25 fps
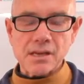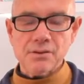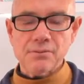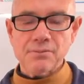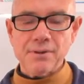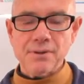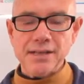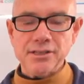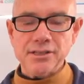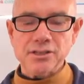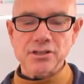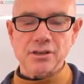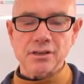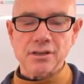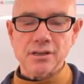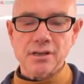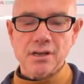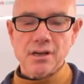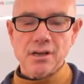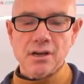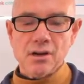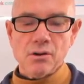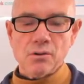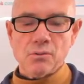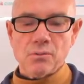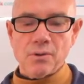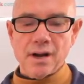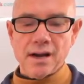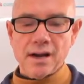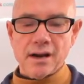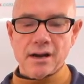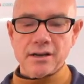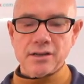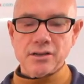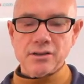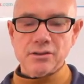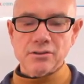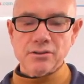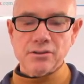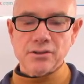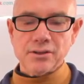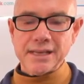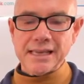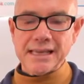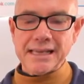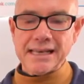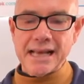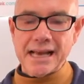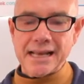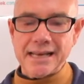Rachel, why are you
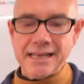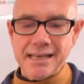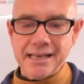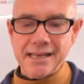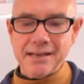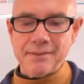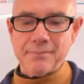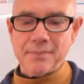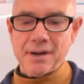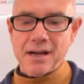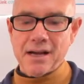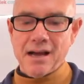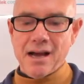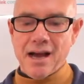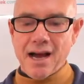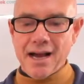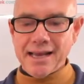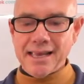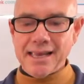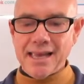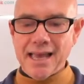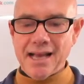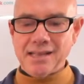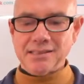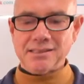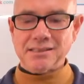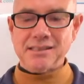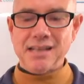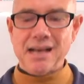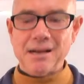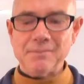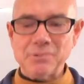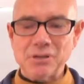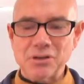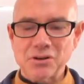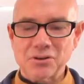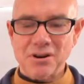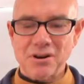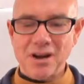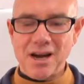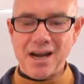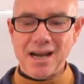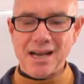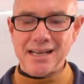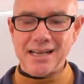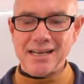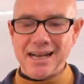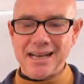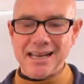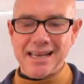looking at him? I can't stop
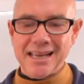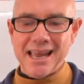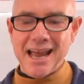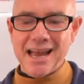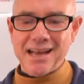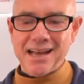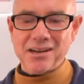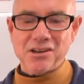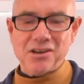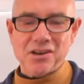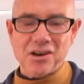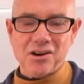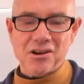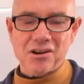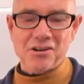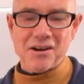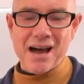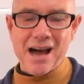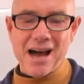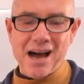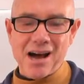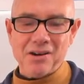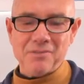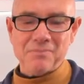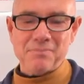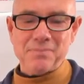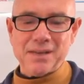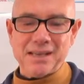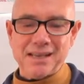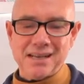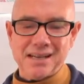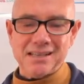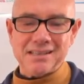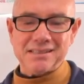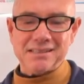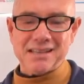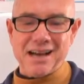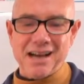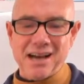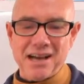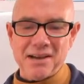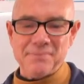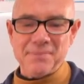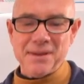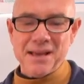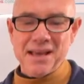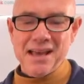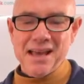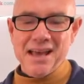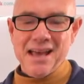crying. I can't go out because
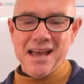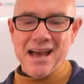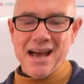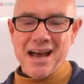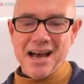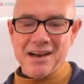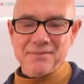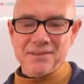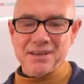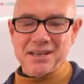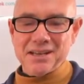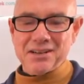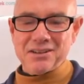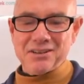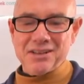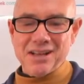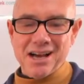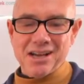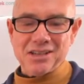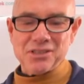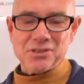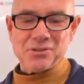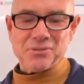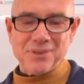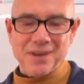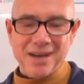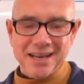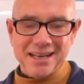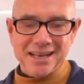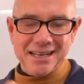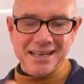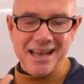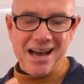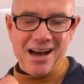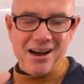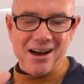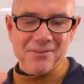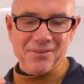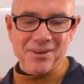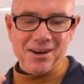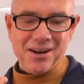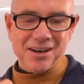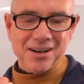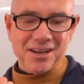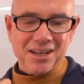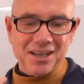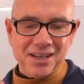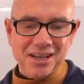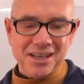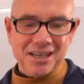I'm having class right now.
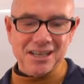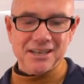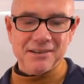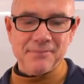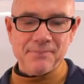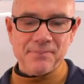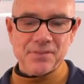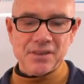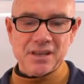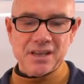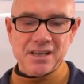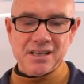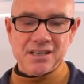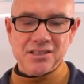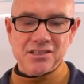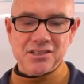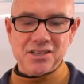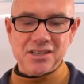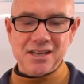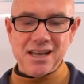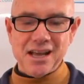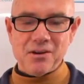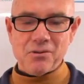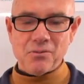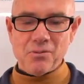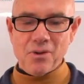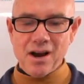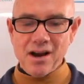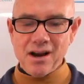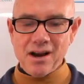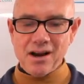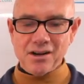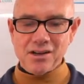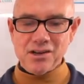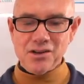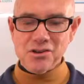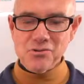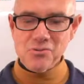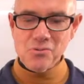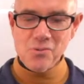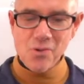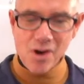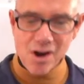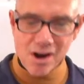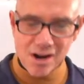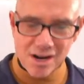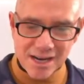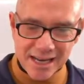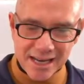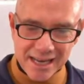Very good. Jeanette, why are you
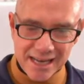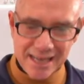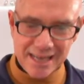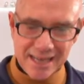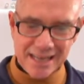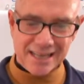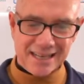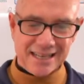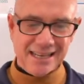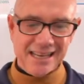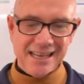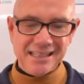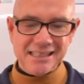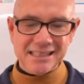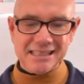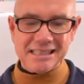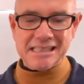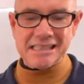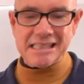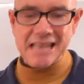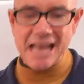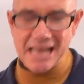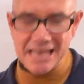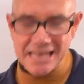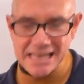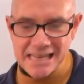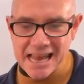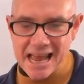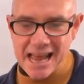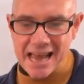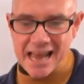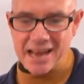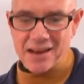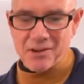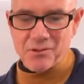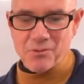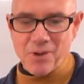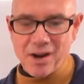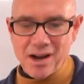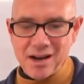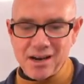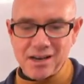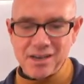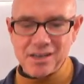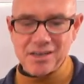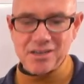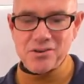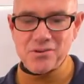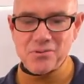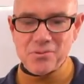working? It's Sunday. Why are
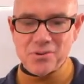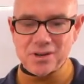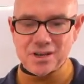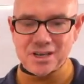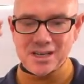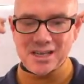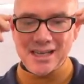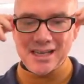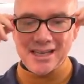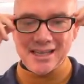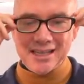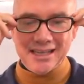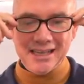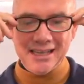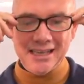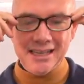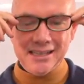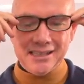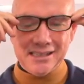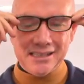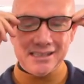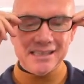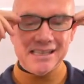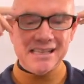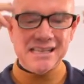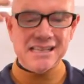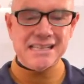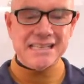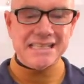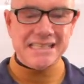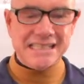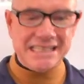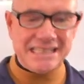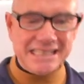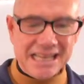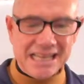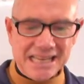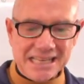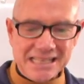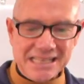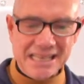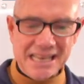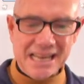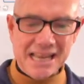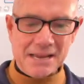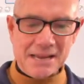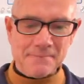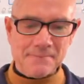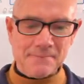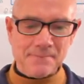you working? It's
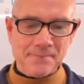Sunday.